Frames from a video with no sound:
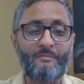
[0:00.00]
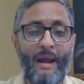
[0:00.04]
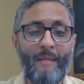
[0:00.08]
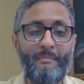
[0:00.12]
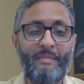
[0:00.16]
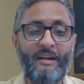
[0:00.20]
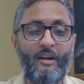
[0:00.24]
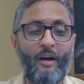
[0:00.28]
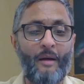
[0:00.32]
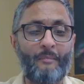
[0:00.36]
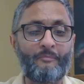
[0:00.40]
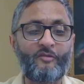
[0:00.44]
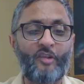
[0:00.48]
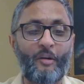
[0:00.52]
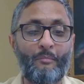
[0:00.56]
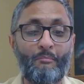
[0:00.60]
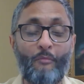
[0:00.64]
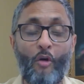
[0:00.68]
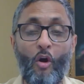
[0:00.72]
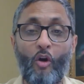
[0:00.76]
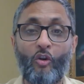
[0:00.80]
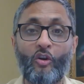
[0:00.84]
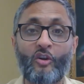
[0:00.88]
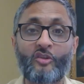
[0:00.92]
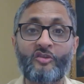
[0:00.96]

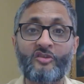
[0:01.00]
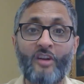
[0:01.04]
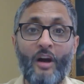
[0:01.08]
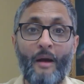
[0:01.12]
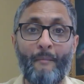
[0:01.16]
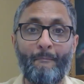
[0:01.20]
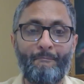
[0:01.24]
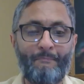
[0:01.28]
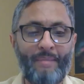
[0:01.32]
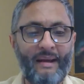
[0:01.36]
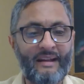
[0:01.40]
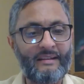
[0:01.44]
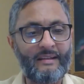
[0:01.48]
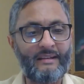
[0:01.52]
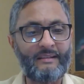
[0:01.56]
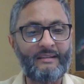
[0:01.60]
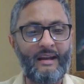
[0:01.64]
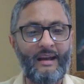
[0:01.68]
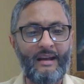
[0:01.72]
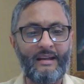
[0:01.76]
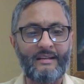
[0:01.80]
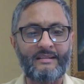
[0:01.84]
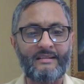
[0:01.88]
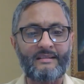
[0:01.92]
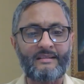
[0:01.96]
tomorrow's
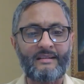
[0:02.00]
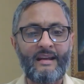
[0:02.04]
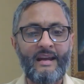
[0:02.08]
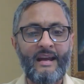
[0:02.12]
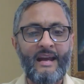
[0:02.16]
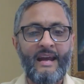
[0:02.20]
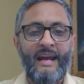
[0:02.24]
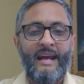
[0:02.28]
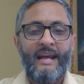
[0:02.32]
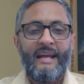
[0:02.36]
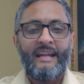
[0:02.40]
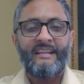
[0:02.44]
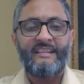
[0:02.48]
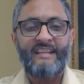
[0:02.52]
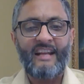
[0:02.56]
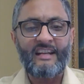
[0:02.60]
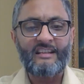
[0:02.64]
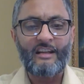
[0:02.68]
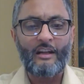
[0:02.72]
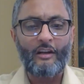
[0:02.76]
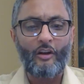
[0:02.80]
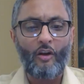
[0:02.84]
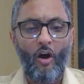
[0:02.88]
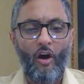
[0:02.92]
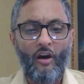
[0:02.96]
competitors. There's a
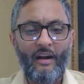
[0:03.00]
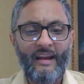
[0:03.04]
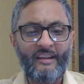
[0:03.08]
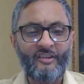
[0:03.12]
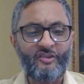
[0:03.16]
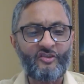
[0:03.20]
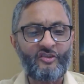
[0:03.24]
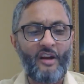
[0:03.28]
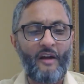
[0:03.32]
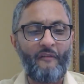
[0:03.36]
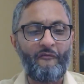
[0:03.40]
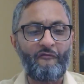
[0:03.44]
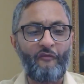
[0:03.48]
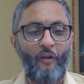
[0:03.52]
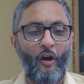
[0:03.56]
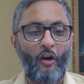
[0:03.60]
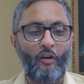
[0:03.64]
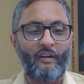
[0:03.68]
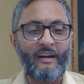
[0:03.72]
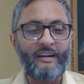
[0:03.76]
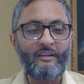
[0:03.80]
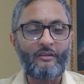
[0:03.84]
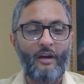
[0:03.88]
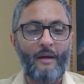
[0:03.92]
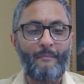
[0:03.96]
long history of foreign
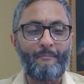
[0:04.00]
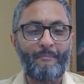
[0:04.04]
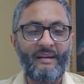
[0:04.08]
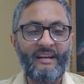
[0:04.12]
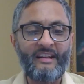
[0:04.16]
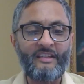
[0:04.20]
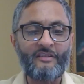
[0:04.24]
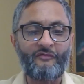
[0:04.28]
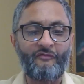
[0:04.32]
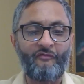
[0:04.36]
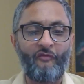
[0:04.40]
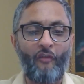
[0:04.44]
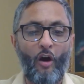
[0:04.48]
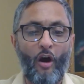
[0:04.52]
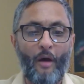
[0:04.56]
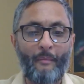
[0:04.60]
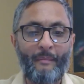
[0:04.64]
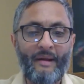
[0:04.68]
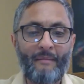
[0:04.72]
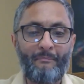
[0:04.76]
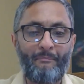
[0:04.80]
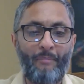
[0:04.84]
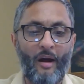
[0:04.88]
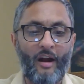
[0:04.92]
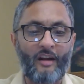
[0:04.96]
companies forming
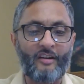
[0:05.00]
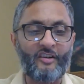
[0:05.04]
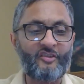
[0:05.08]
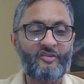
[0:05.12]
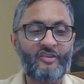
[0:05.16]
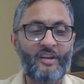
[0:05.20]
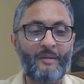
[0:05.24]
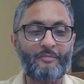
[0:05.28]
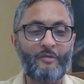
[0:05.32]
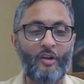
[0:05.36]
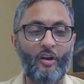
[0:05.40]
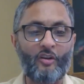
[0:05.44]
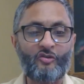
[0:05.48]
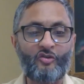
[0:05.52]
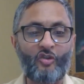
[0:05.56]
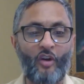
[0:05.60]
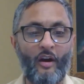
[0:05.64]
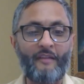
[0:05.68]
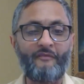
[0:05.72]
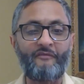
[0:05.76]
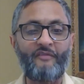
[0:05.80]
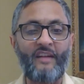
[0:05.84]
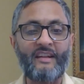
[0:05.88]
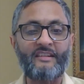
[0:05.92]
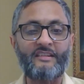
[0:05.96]
partnerships or joint
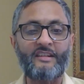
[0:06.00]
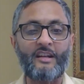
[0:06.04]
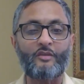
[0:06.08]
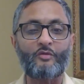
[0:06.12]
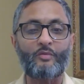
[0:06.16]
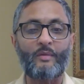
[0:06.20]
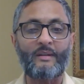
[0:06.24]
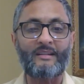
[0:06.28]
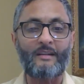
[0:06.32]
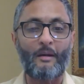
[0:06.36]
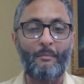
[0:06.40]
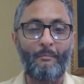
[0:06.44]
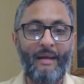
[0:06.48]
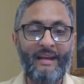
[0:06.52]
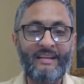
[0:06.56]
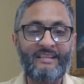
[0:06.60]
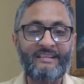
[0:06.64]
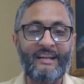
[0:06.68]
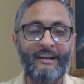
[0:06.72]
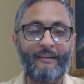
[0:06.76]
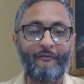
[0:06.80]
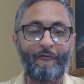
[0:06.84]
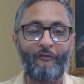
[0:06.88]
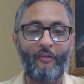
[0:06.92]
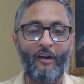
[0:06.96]
ventures with domestic
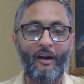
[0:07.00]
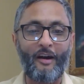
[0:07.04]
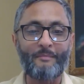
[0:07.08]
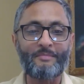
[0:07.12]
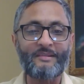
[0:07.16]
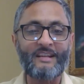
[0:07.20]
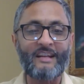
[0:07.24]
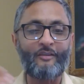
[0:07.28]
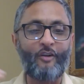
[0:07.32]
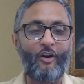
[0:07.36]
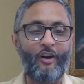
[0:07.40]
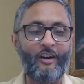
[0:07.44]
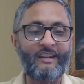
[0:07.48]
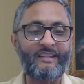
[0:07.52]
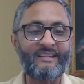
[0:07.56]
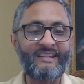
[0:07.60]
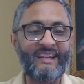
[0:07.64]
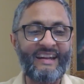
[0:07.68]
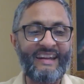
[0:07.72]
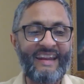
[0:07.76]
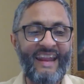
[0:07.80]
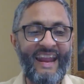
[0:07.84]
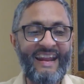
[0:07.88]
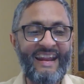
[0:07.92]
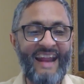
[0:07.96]
firms in order to gain
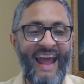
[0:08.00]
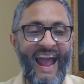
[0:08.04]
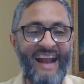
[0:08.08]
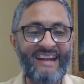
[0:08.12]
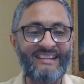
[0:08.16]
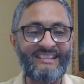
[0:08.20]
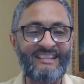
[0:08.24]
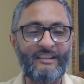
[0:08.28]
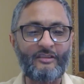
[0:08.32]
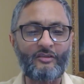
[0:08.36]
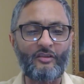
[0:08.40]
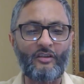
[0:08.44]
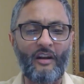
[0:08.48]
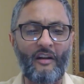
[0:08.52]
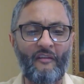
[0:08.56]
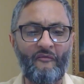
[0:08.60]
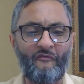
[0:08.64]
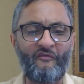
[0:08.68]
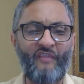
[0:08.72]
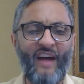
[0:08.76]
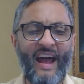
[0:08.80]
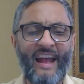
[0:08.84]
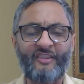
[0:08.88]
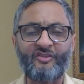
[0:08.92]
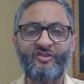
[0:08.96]
access to the
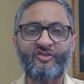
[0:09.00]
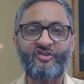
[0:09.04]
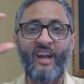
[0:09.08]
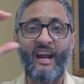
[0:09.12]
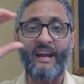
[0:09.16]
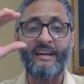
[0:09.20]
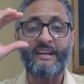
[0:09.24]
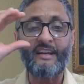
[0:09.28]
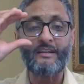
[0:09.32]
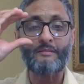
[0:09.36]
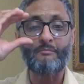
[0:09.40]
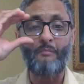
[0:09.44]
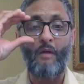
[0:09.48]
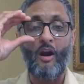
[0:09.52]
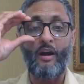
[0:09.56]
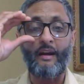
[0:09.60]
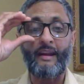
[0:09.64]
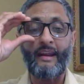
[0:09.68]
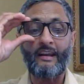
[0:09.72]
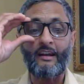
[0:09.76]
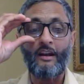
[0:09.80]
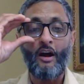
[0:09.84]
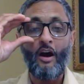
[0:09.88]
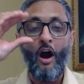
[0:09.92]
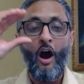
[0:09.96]
vast Chinese market,
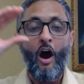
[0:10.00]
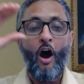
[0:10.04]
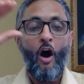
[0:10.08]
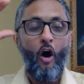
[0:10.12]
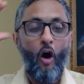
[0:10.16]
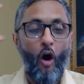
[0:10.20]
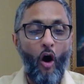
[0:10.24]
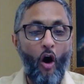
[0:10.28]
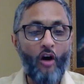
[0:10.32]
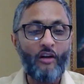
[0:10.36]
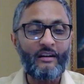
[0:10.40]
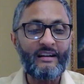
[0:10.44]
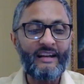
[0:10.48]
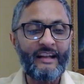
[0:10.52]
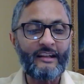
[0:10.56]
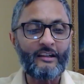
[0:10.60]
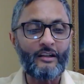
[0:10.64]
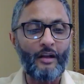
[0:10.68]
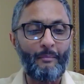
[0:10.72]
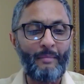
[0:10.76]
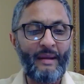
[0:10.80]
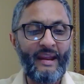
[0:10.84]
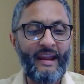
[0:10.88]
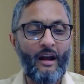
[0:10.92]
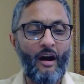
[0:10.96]
only to be
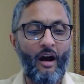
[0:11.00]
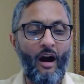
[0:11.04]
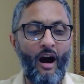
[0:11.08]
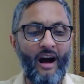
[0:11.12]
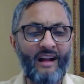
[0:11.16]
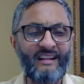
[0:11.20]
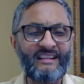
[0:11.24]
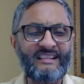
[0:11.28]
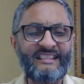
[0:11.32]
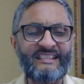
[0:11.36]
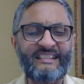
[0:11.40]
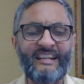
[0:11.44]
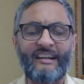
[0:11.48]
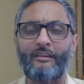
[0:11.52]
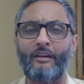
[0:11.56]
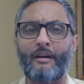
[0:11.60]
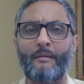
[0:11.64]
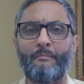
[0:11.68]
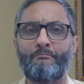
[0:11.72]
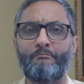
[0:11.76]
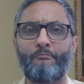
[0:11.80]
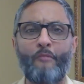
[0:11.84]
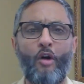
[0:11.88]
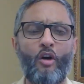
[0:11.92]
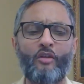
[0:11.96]

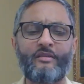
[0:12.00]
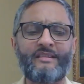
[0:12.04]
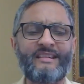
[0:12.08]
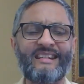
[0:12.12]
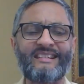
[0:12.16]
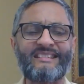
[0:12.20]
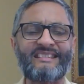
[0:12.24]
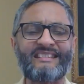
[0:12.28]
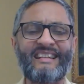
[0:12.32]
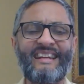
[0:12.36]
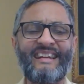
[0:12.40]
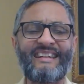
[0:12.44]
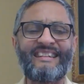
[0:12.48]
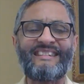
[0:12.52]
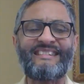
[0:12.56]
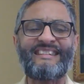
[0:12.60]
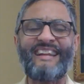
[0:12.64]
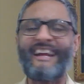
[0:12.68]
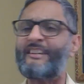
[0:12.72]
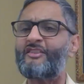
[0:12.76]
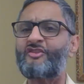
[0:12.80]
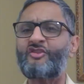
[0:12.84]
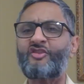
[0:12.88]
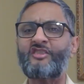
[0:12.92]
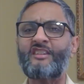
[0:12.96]
unceremoniously
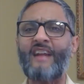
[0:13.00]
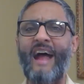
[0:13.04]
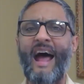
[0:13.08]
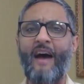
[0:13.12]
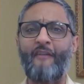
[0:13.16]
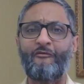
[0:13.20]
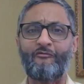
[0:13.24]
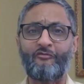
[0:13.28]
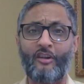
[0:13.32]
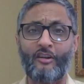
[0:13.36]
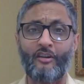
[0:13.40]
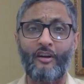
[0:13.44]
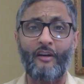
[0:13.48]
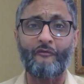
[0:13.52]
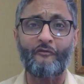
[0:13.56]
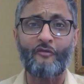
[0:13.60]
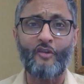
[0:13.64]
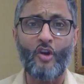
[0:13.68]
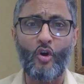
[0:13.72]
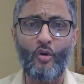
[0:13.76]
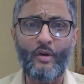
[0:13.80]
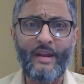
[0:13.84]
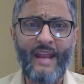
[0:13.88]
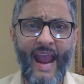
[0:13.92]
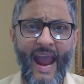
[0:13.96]
ditched after a few
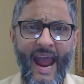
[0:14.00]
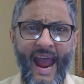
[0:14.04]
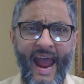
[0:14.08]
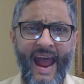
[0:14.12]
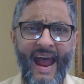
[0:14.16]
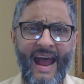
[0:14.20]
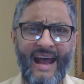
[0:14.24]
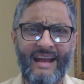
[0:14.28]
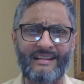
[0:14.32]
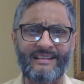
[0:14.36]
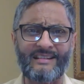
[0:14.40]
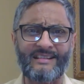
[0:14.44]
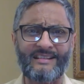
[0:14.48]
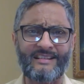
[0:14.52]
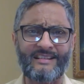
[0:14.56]
years.